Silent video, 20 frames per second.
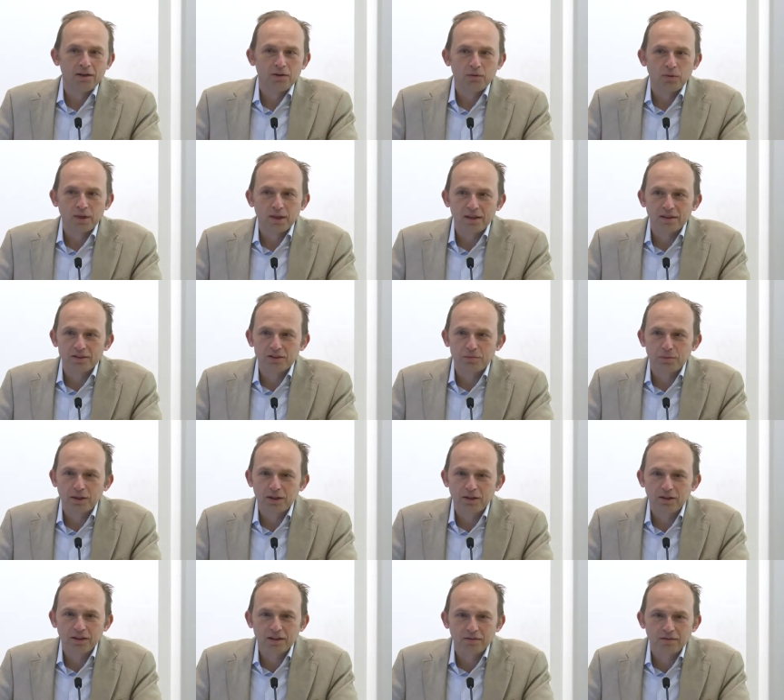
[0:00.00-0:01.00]
with the
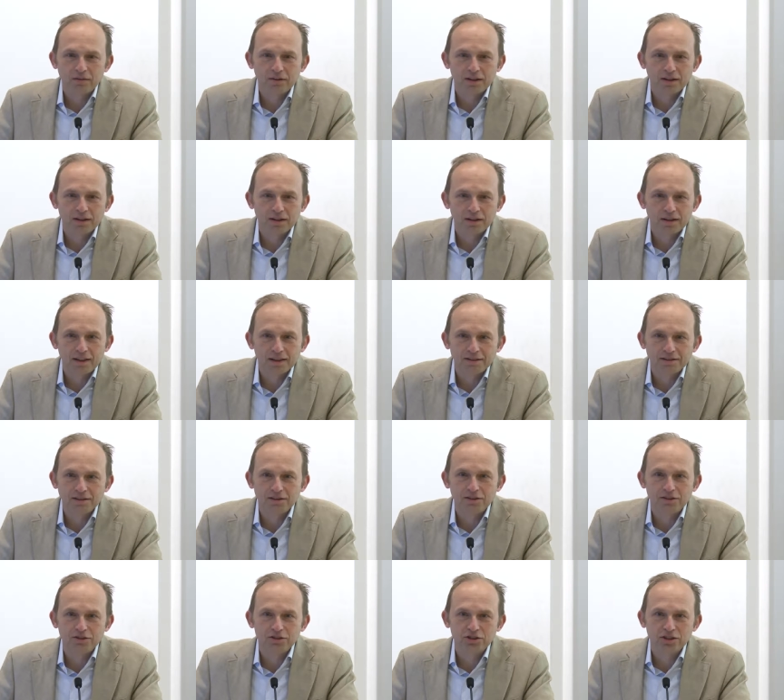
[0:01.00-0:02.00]
spirit of the, the
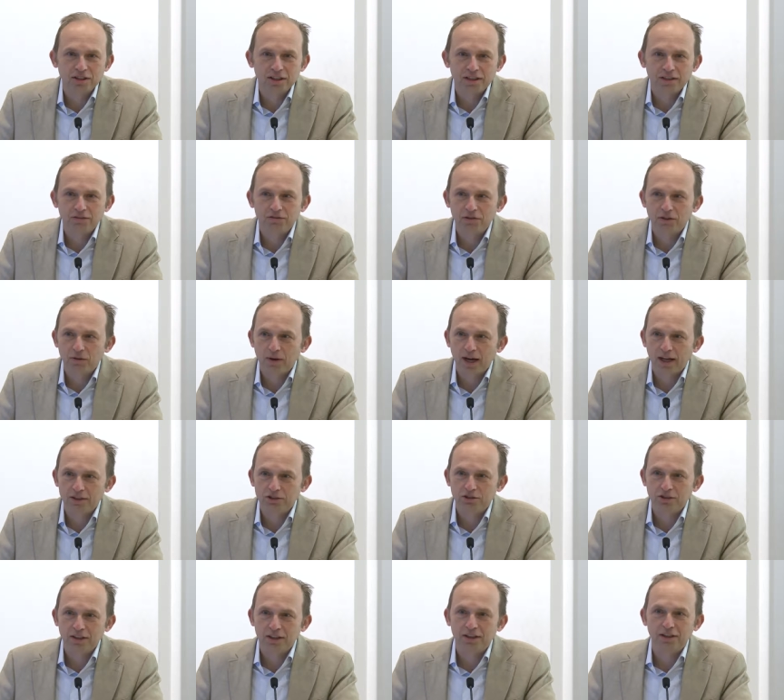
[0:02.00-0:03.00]
institution than if you
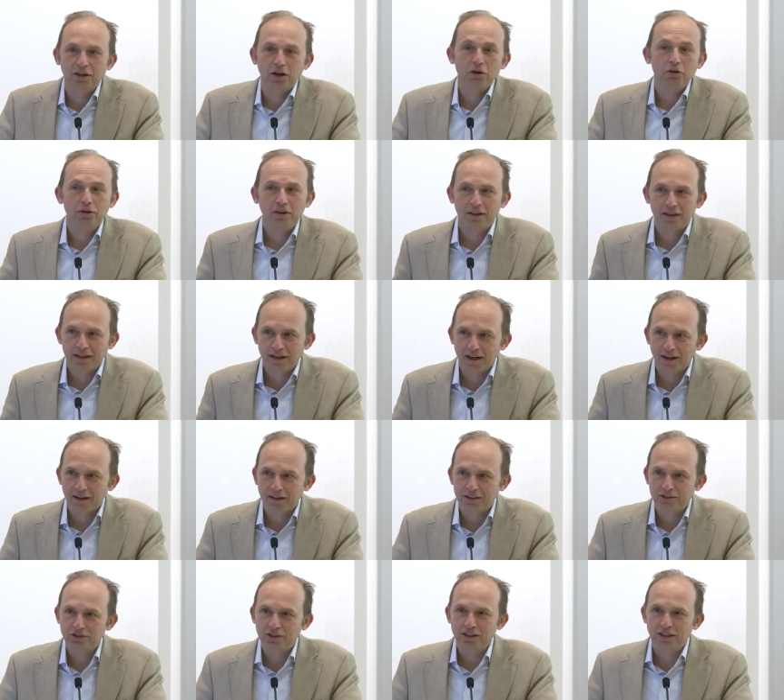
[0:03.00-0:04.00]
actually go to the
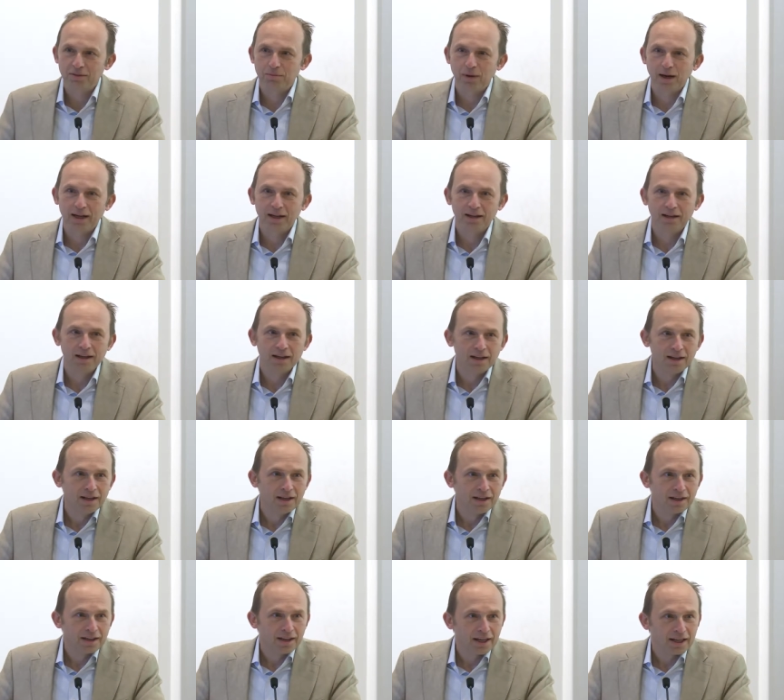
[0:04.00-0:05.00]
college. And in my
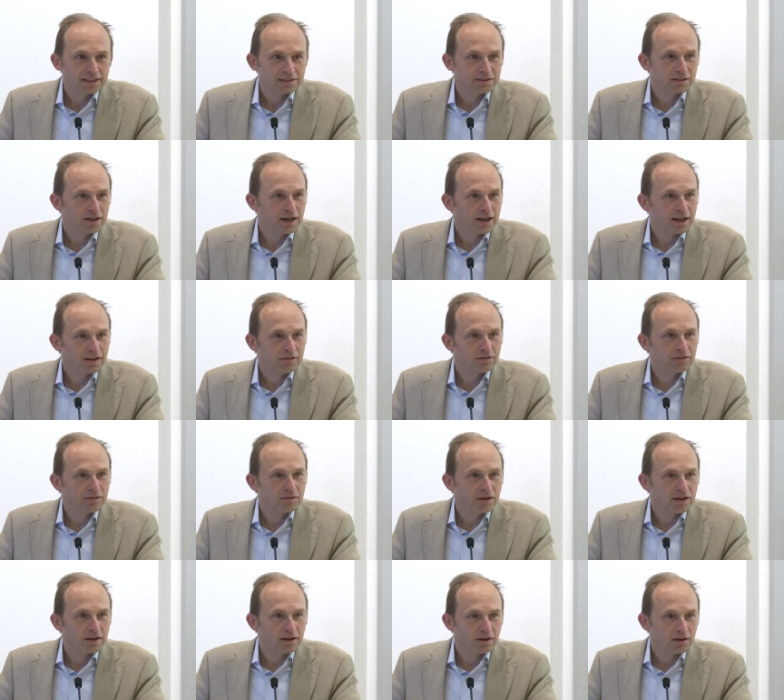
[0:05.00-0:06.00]
case, I have
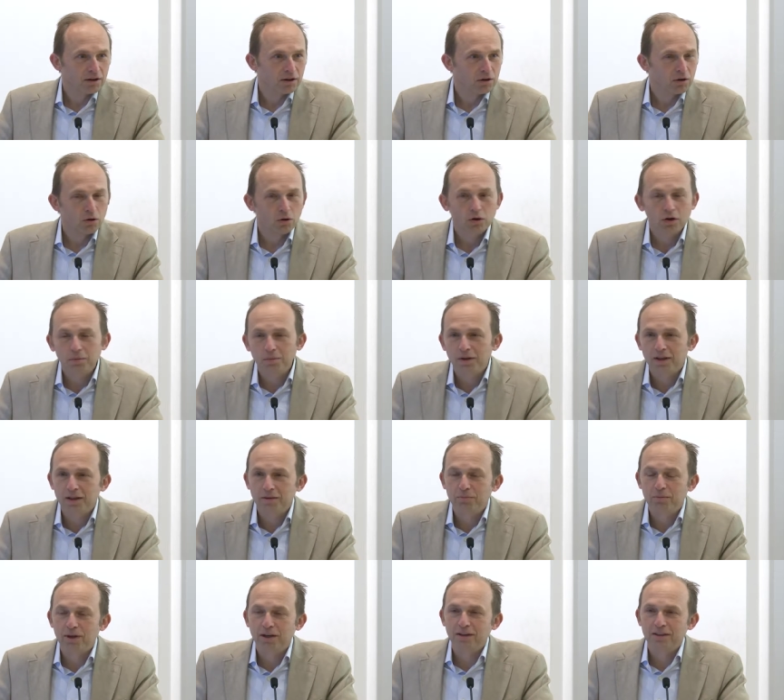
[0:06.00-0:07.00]
a, a horribly
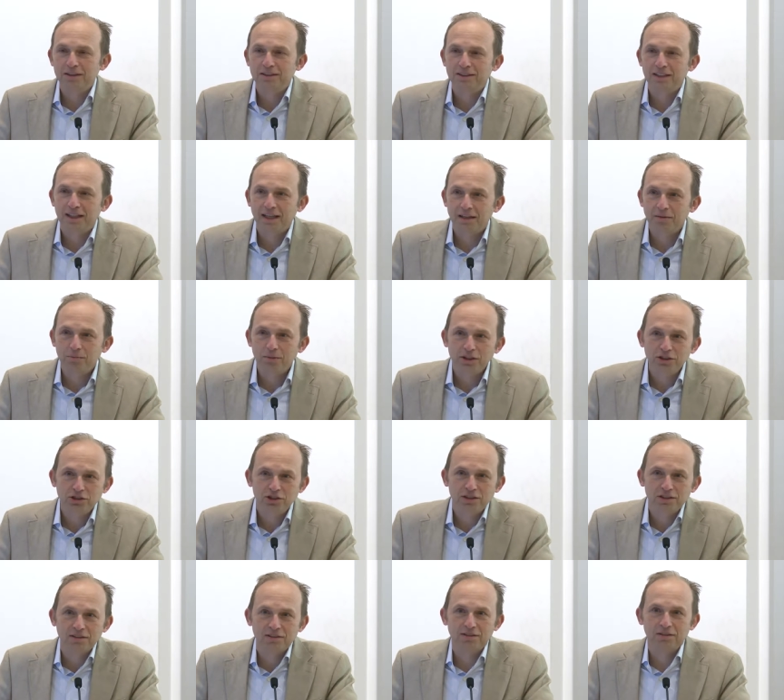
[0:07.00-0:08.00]
embarrassing
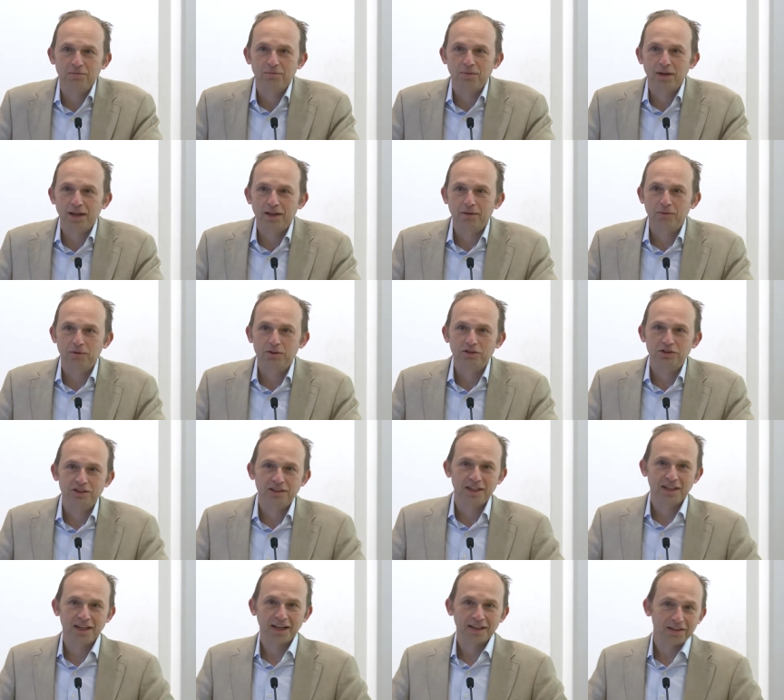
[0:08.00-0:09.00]
admission to make, which is
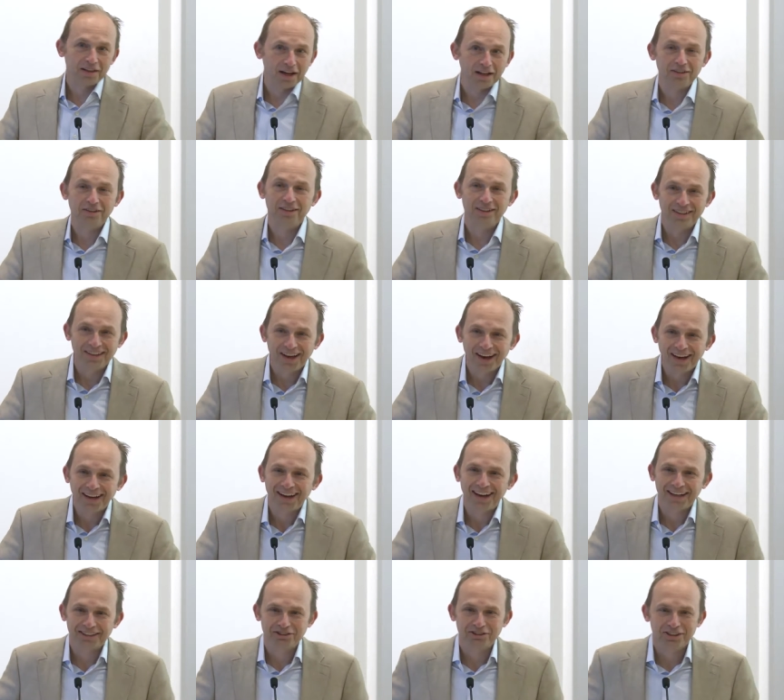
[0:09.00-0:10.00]
that I, I, did not
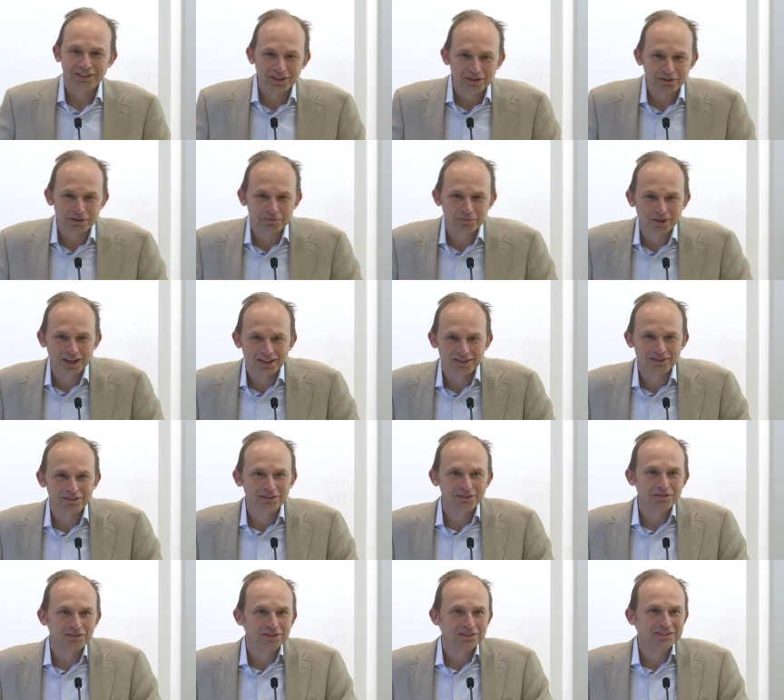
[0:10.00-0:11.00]
actually go to Brown
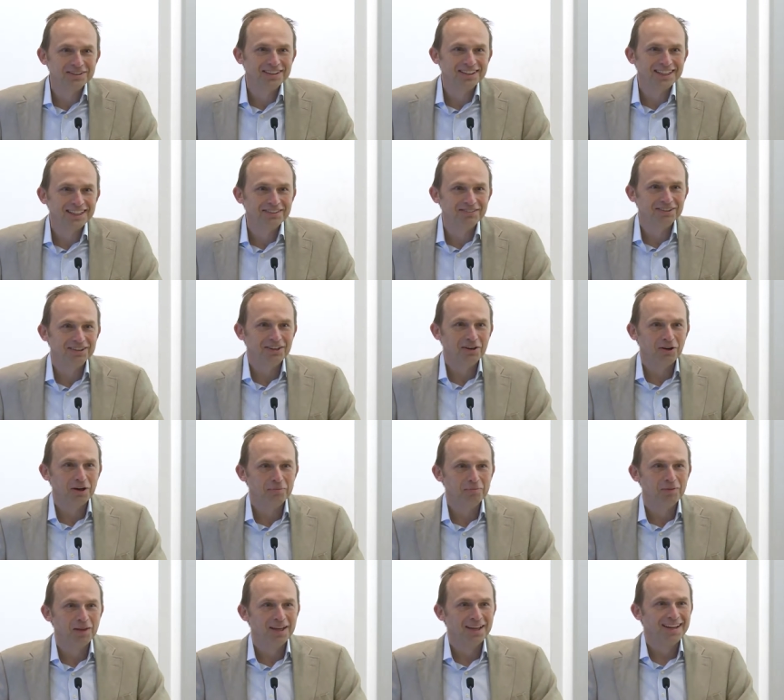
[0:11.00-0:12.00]
University, even though I'm,